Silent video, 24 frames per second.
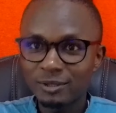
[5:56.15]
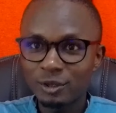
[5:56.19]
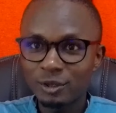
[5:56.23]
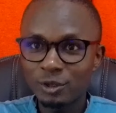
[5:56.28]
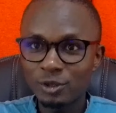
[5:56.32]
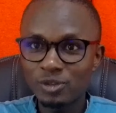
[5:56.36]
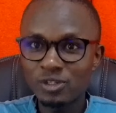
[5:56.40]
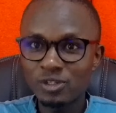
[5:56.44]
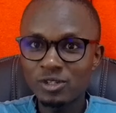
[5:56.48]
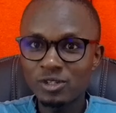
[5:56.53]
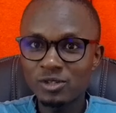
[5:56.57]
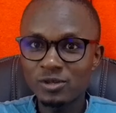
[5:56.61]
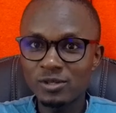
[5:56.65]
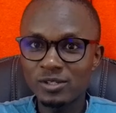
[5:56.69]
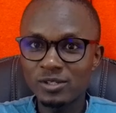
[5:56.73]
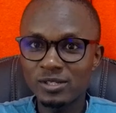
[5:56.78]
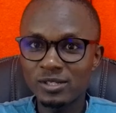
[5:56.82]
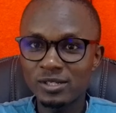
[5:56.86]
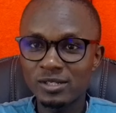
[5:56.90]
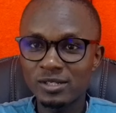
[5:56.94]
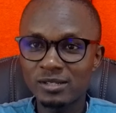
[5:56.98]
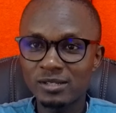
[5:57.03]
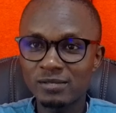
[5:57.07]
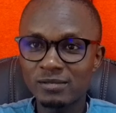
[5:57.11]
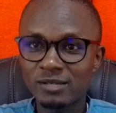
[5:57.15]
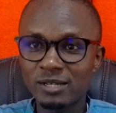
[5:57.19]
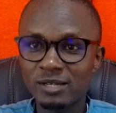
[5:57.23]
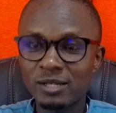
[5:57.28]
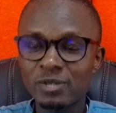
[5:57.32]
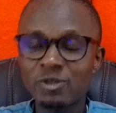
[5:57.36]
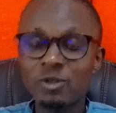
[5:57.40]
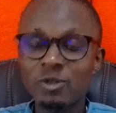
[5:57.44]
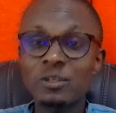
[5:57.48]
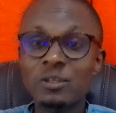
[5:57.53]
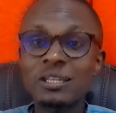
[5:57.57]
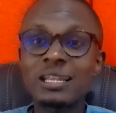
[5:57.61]
constituencies
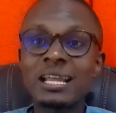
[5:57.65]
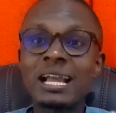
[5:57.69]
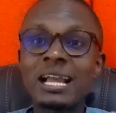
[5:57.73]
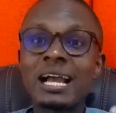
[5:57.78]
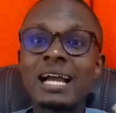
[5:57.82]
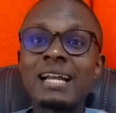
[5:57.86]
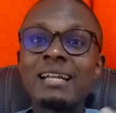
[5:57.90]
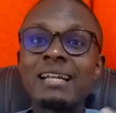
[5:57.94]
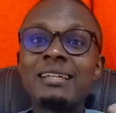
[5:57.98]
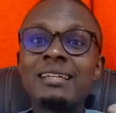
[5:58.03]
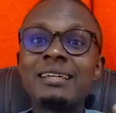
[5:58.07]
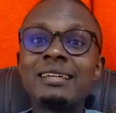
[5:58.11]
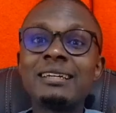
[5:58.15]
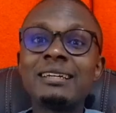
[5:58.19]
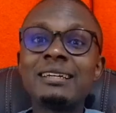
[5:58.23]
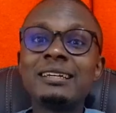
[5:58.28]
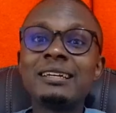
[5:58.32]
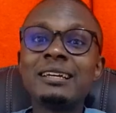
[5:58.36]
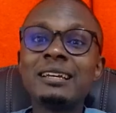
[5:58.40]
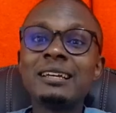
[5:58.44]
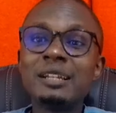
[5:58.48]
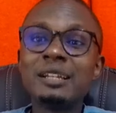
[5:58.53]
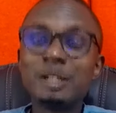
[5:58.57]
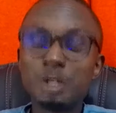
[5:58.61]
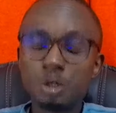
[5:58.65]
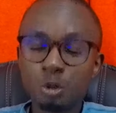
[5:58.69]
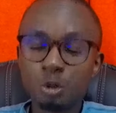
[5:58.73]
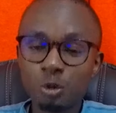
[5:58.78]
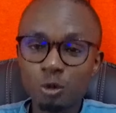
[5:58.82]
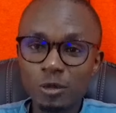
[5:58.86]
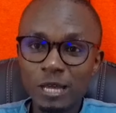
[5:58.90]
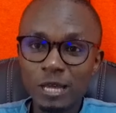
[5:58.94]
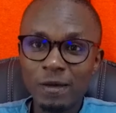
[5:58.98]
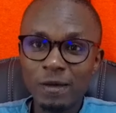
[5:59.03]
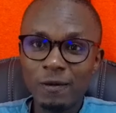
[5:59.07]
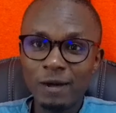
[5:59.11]
so that they can
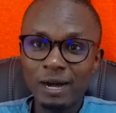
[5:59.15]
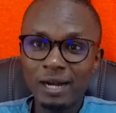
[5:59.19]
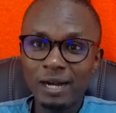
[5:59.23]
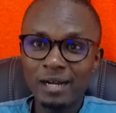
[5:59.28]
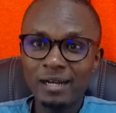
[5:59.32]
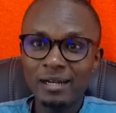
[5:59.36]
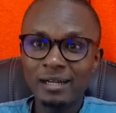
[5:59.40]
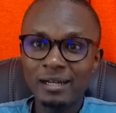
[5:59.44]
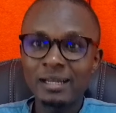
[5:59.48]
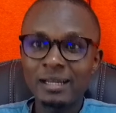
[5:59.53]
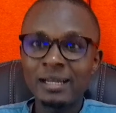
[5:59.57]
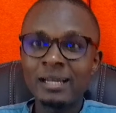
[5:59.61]
do their work.